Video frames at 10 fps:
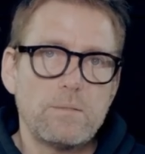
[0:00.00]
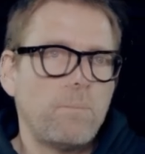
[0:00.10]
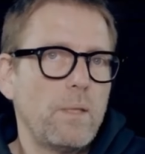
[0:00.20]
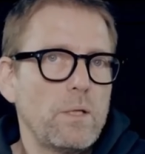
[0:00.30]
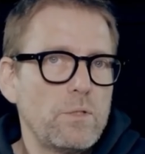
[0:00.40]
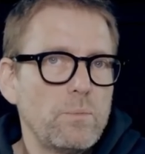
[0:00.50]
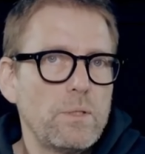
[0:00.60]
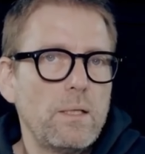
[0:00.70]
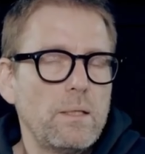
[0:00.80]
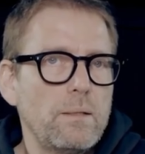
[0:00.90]
But
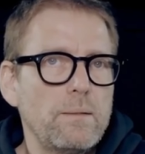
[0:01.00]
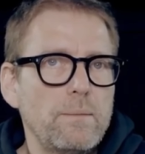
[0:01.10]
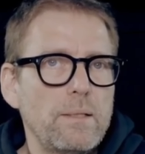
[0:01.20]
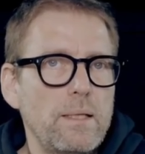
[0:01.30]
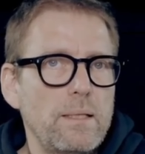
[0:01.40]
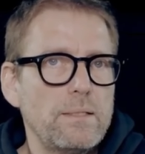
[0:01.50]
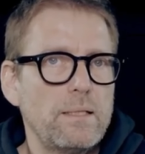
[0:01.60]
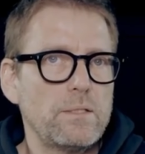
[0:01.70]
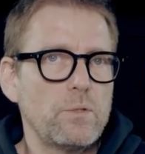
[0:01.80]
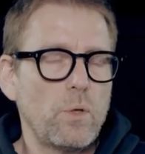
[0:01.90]
ultimately, the
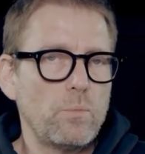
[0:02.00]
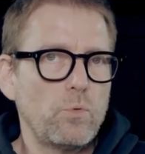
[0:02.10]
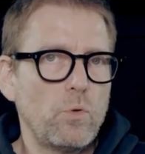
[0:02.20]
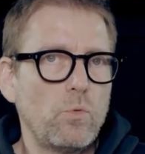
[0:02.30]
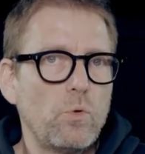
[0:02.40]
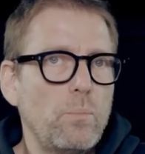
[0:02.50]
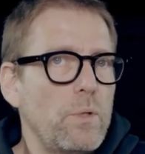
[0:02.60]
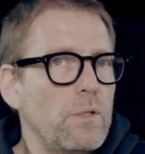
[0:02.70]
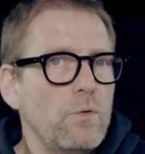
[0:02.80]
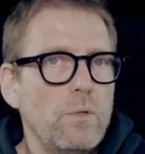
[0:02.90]
E61 brew group
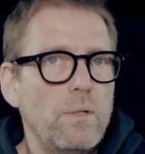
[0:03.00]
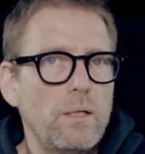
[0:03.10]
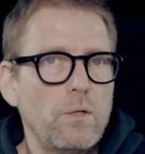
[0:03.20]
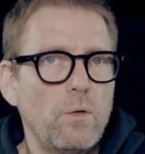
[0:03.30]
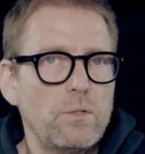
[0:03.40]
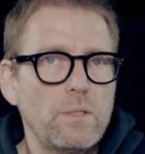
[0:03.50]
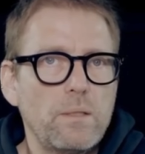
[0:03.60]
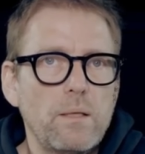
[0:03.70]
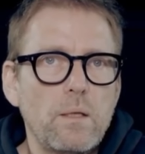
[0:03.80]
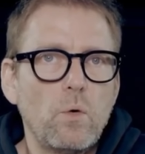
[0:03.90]
is a good technology,
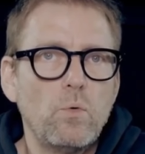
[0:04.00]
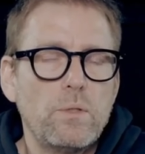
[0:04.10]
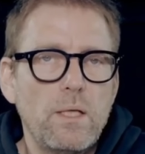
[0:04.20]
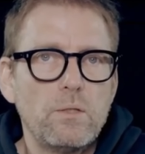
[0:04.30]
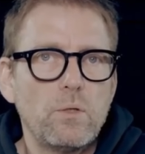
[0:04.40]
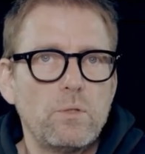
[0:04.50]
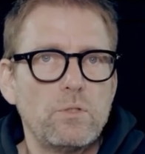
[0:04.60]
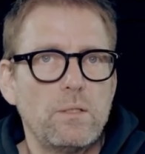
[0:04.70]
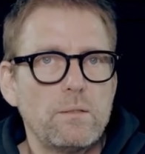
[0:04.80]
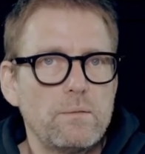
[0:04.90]
an old
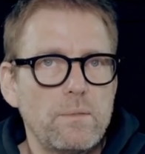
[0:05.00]
technology,